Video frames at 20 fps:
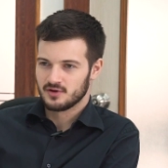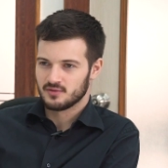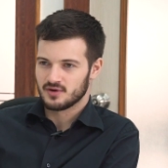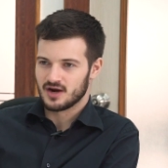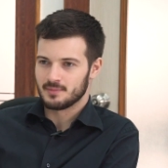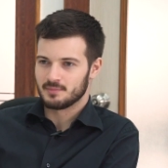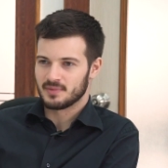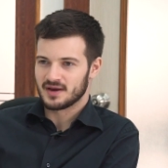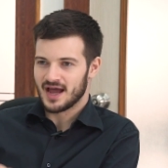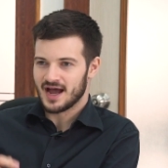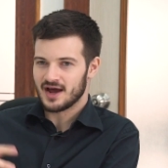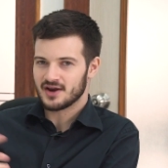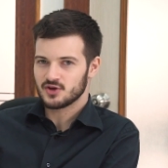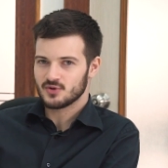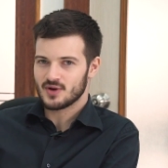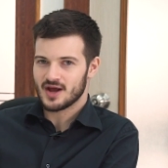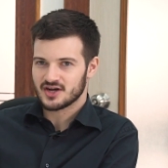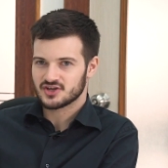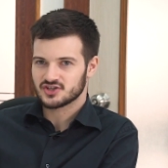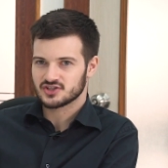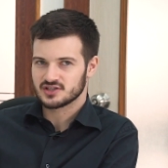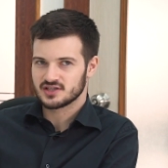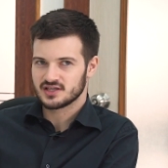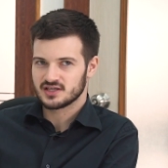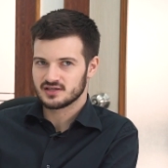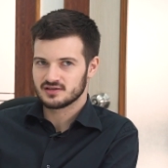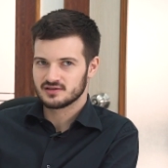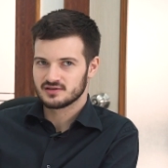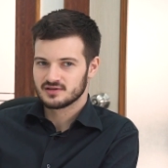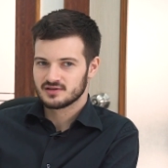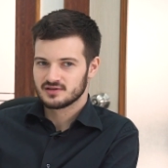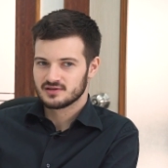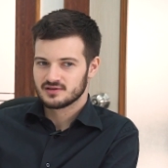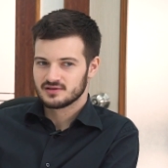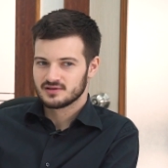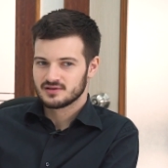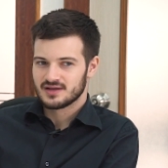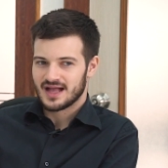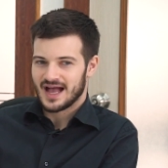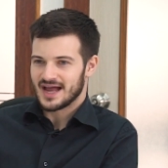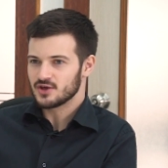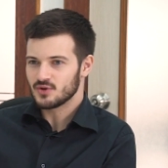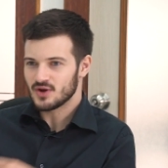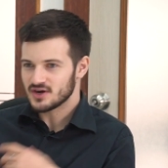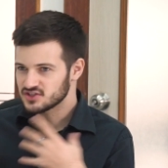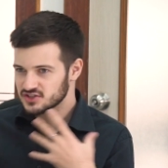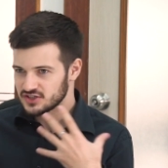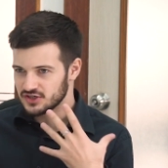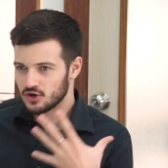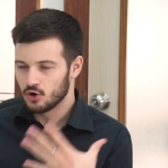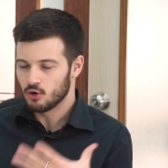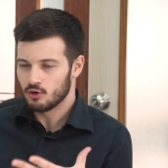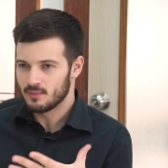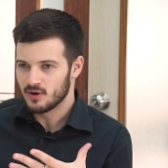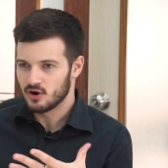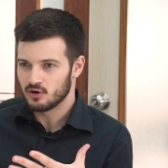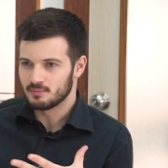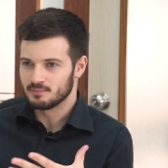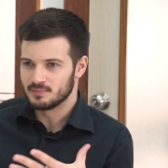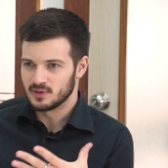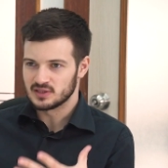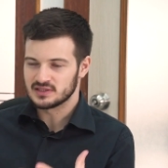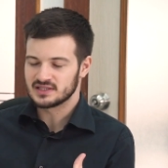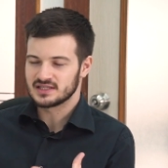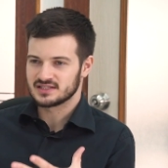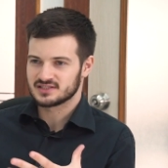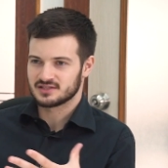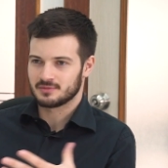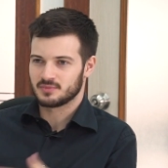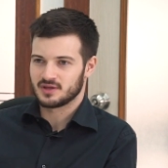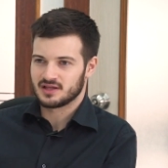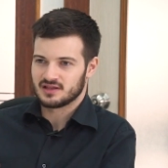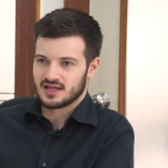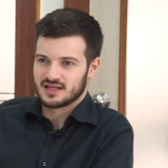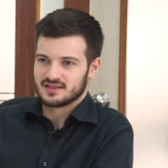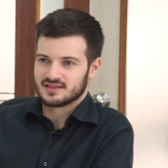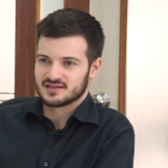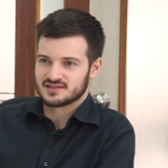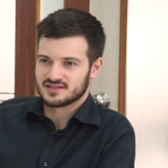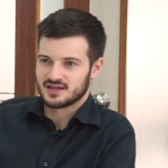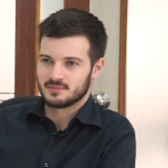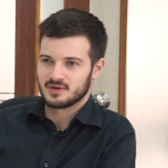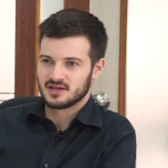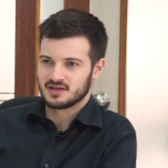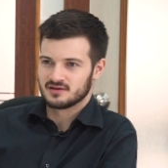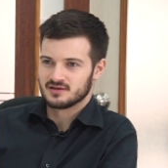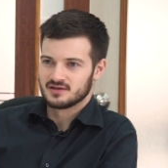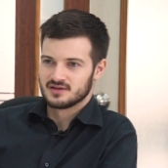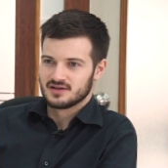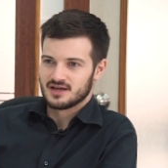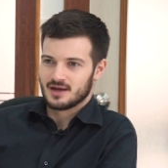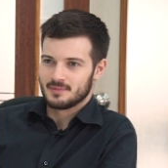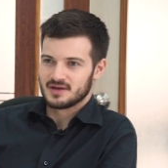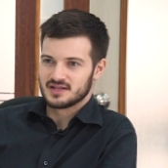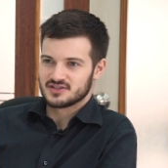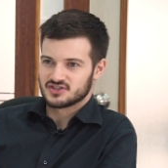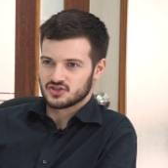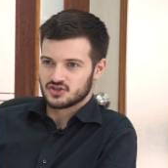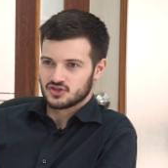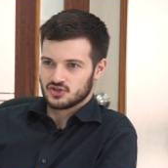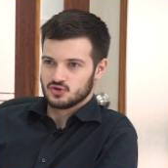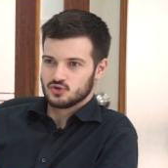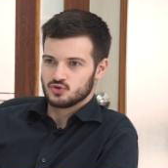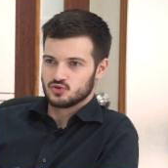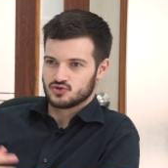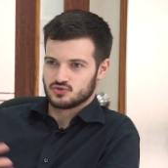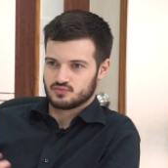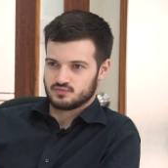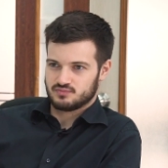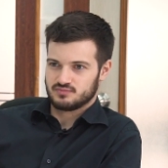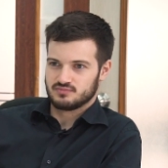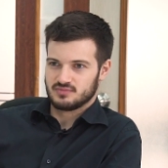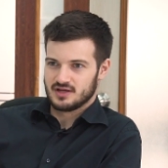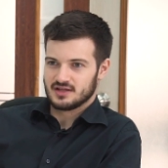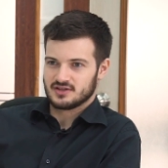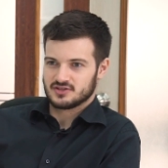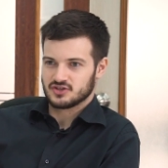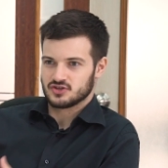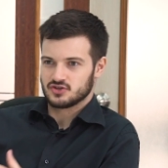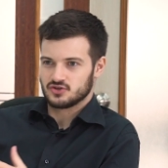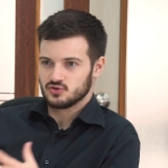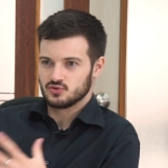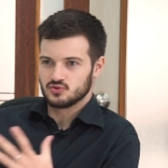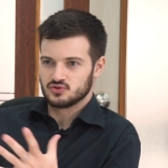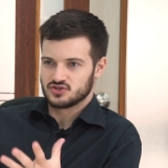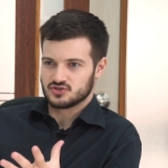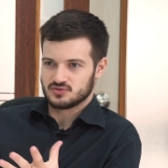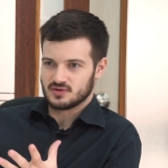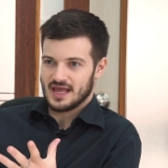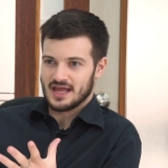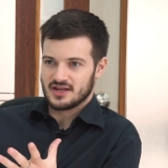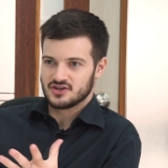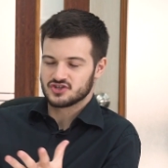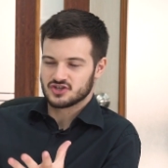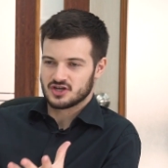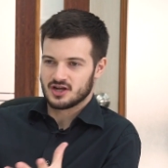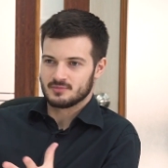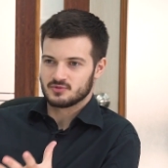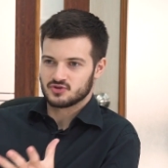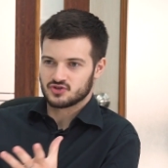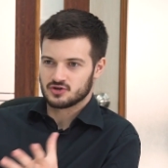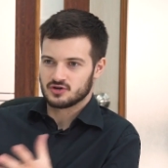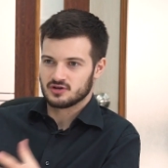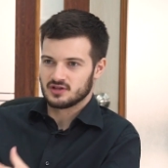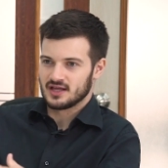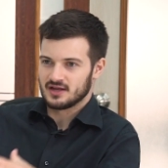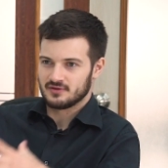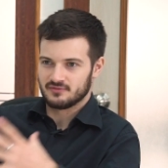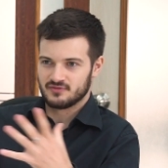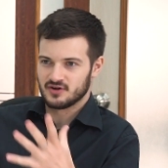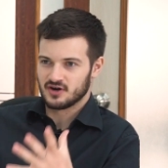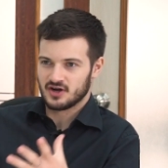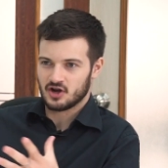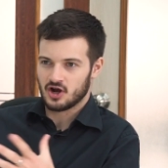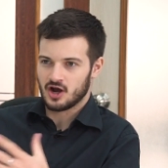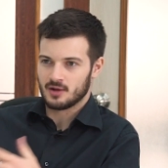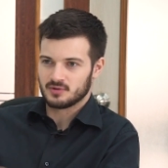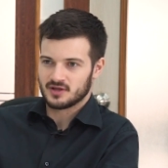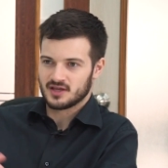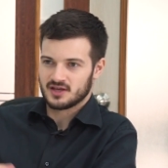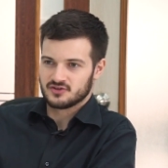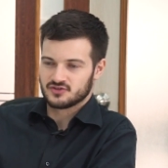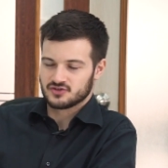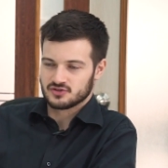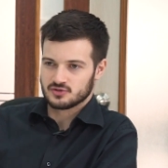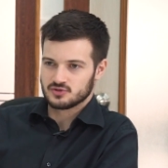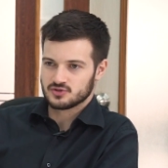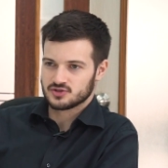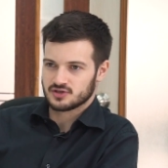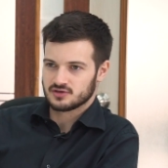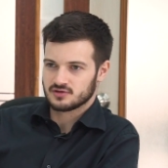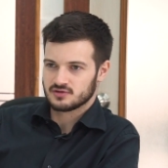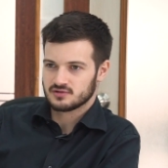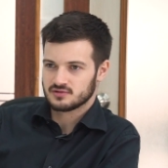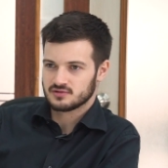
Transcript: right? But how do you actually how do you actually go about building something like this? I mean, I mean it's a huge it's a huge engine, I'm sure, like very complicated solution.